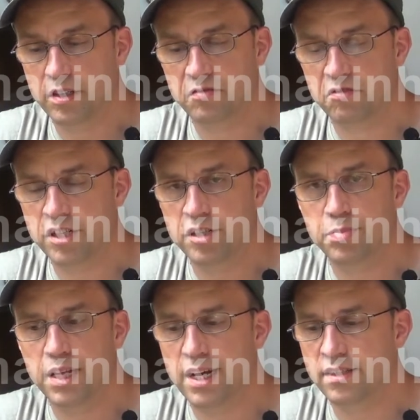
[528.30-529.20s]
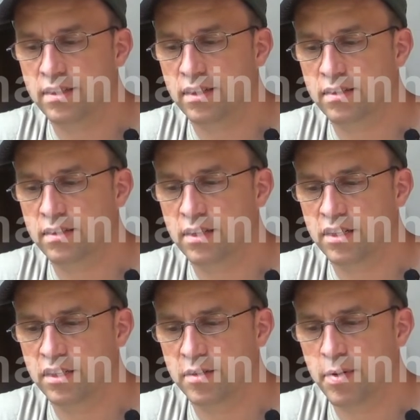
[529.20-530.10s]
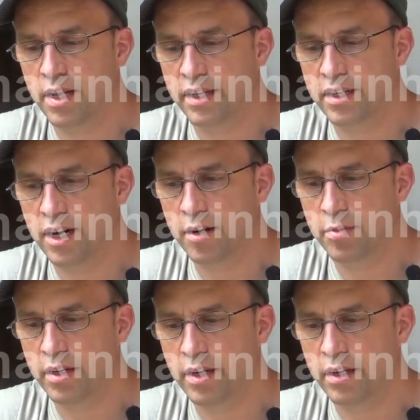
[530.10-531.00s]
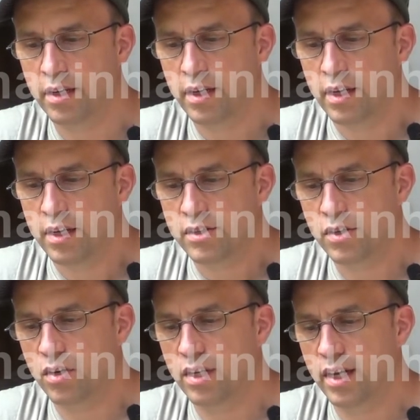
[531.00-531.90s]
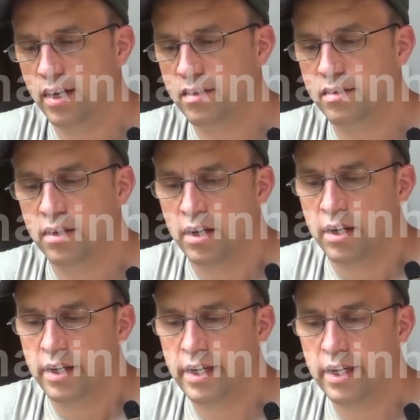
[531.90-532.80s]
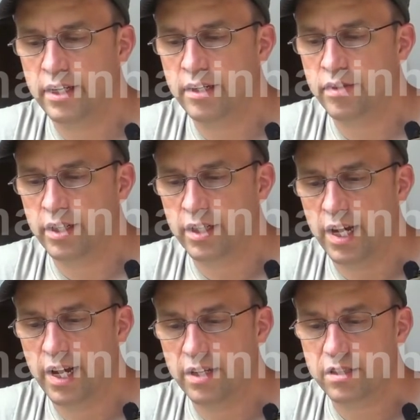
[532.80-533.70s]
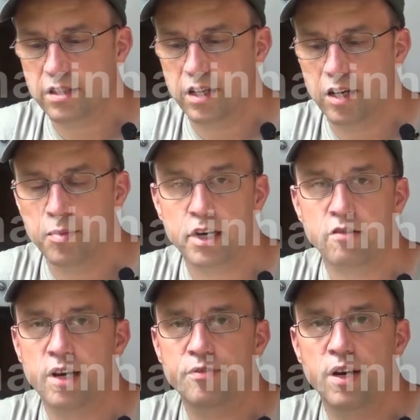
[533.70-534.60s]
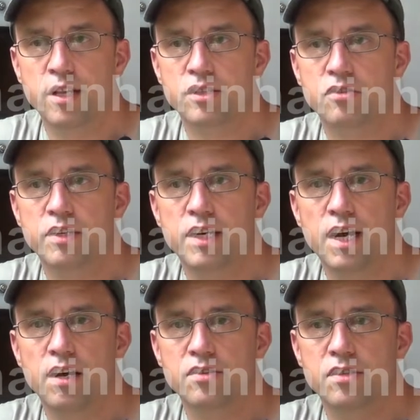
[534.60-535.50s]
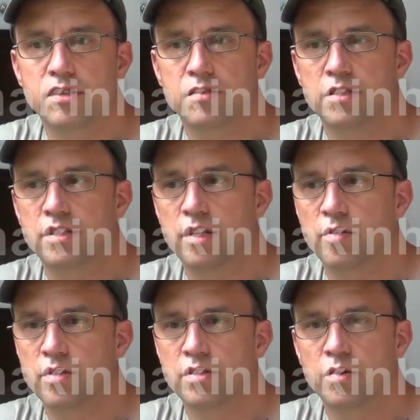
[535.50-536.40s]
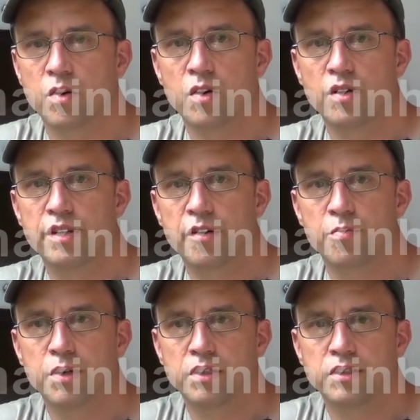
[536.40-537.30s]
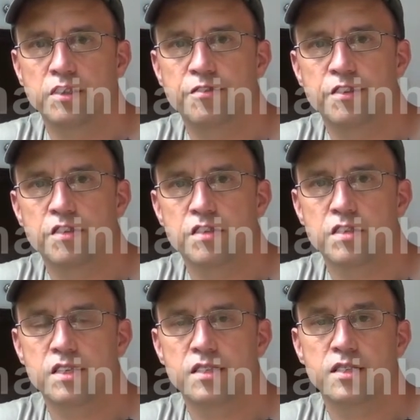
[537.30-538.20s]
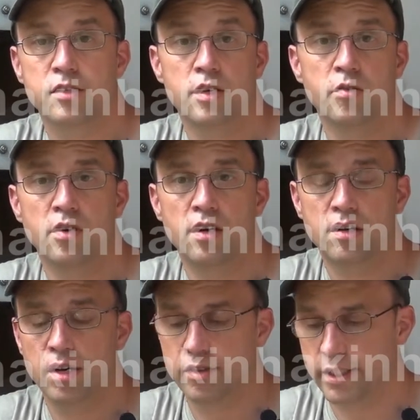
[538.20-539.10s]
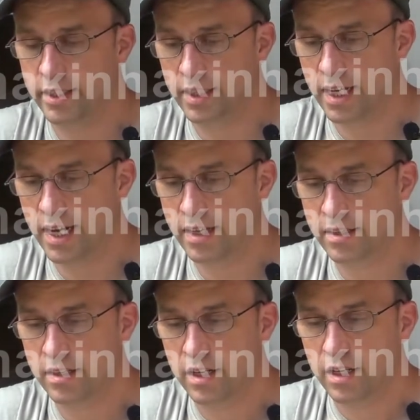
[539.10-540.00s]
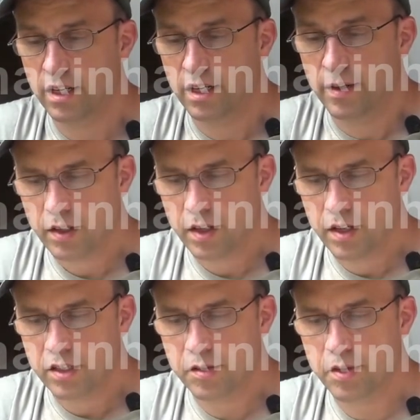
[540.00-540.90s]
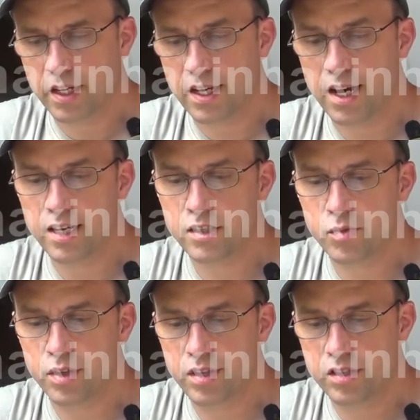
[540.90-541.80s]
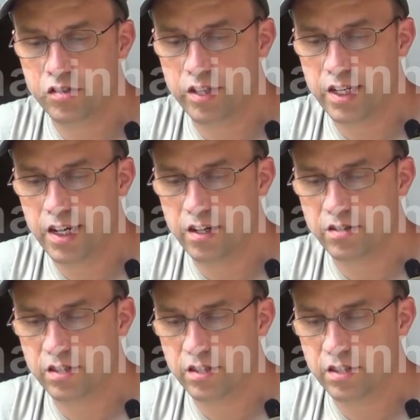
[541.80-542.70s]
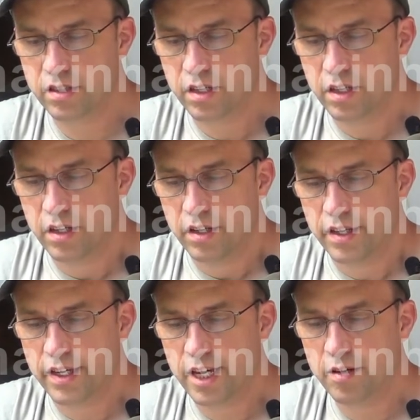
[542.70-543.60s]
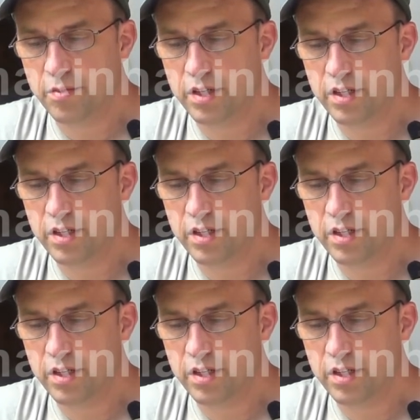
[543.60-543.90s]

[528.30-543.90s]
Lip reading: rigid plastics such as the polycarbonate, Solex, and even glass. My grandfather's greenhouses, since they were so old, they were built in the 50s and 60s, they were all covered in glass. Some of the cons with these greenhouses: they can